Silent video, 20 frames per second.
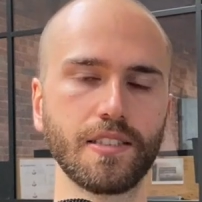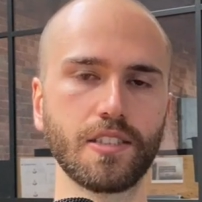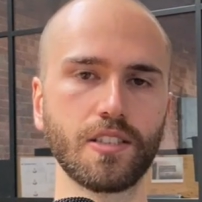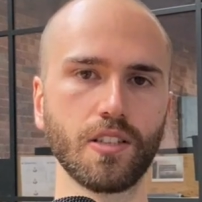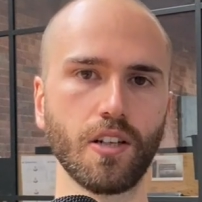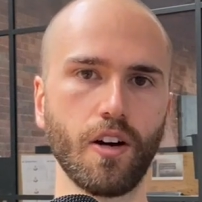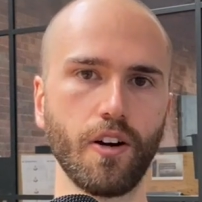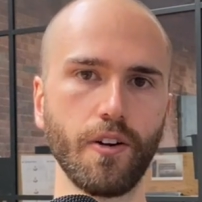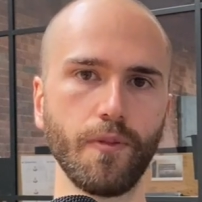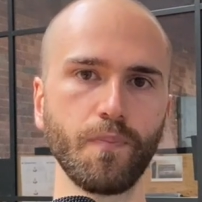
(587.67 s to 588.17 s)

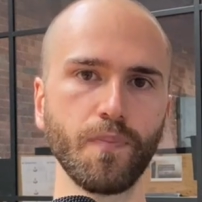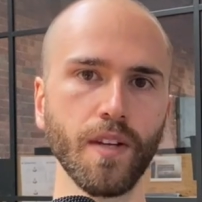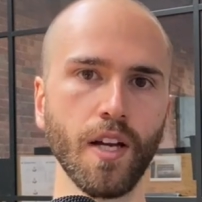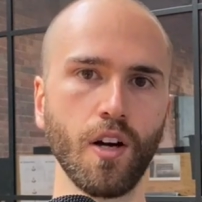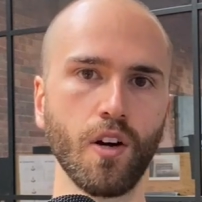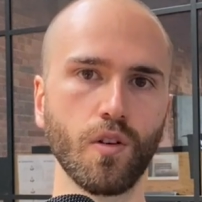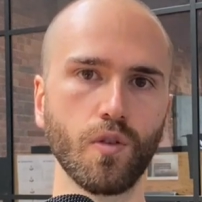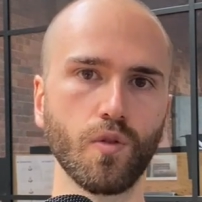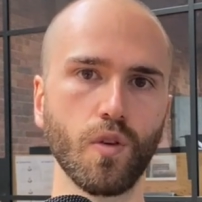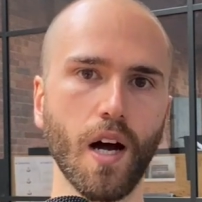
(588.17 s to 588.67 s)
So
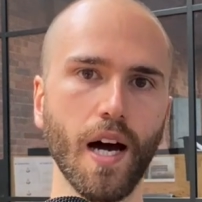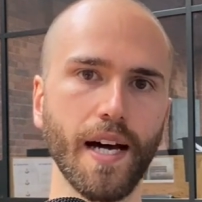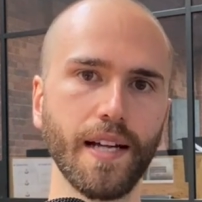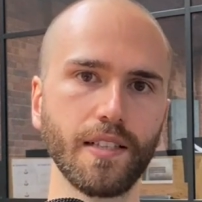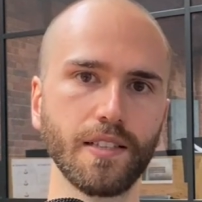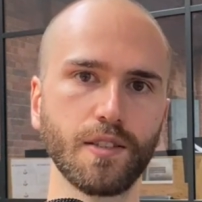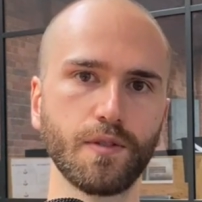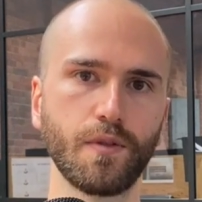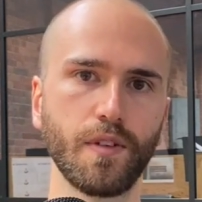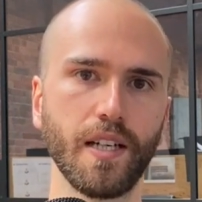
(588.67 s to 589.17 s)

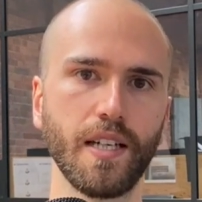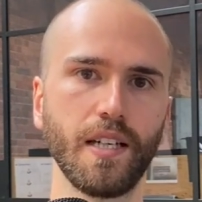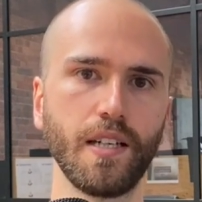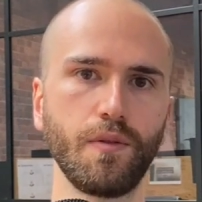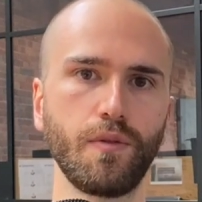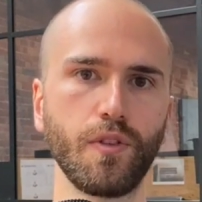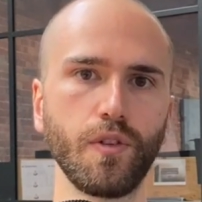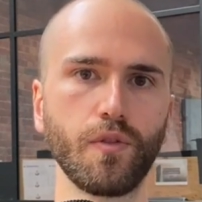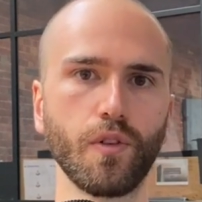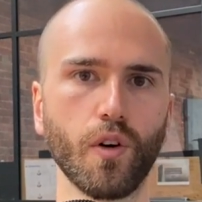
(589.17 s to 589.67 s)
writer's fee,
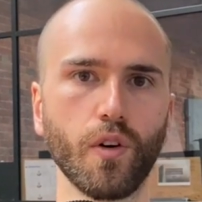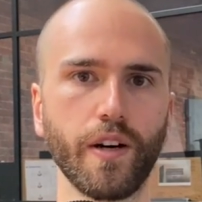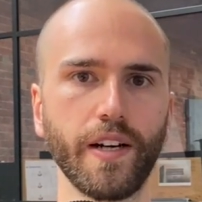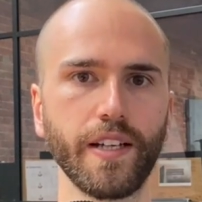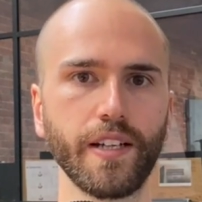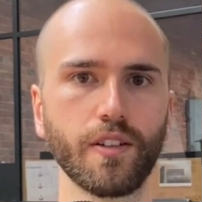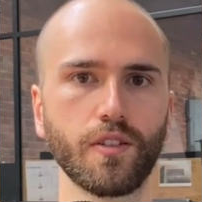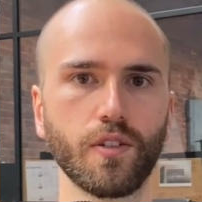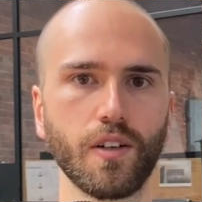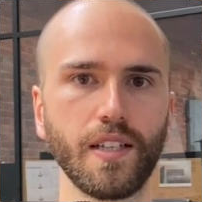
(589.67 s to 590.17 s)
if you've
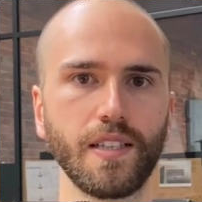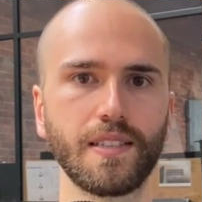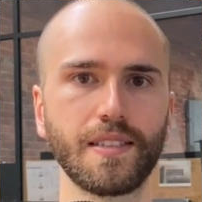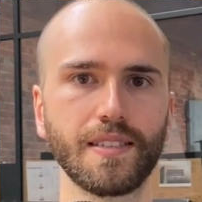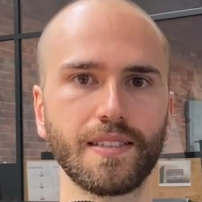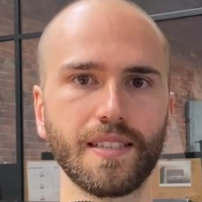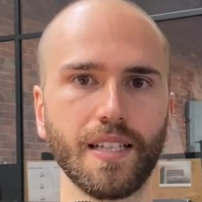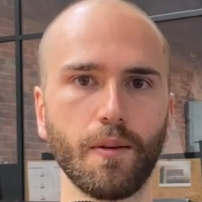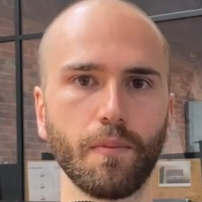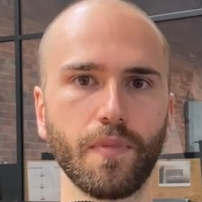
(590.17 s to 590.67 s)
already agreed to
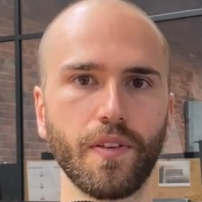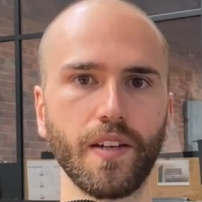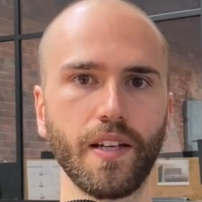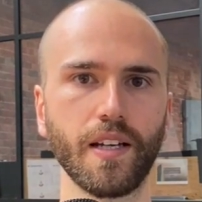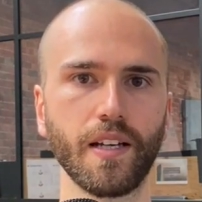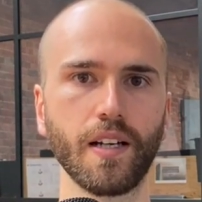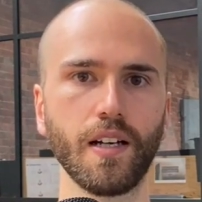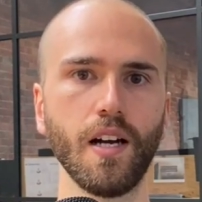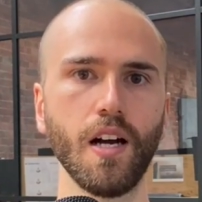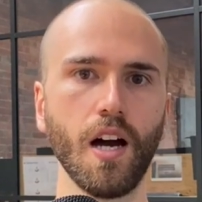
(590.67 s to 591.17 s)

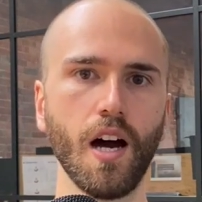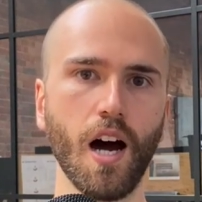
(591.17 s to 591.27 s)
something,